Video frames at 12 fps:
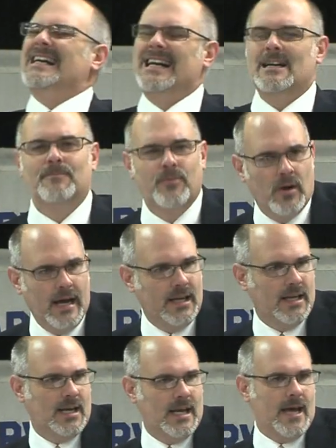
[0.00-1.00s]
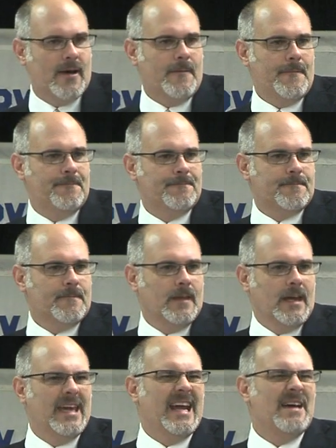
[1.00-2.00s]
I'm pregnant now,
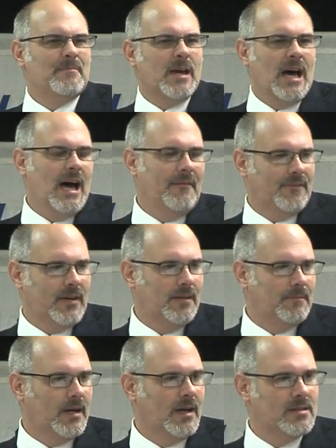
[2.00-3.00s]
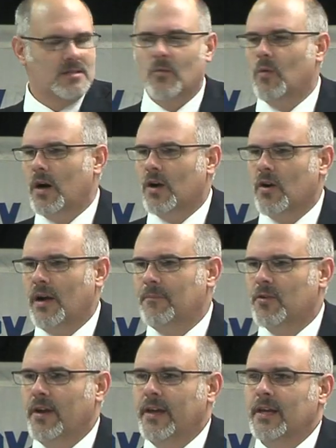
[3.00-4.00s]
and I'm confident because the water I'm
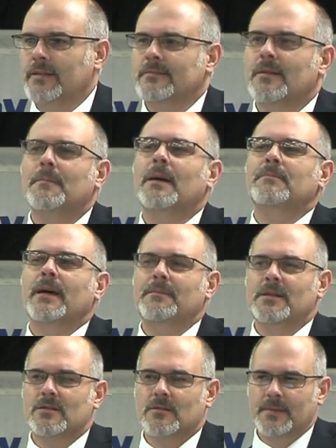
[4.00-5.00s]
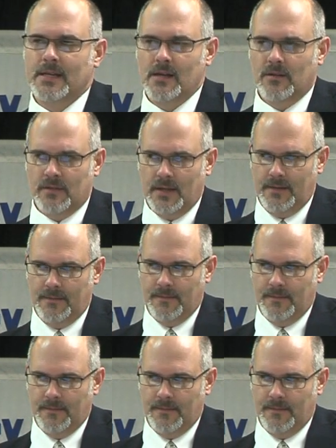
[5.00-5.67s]
drinking, my baby's going to be healthy.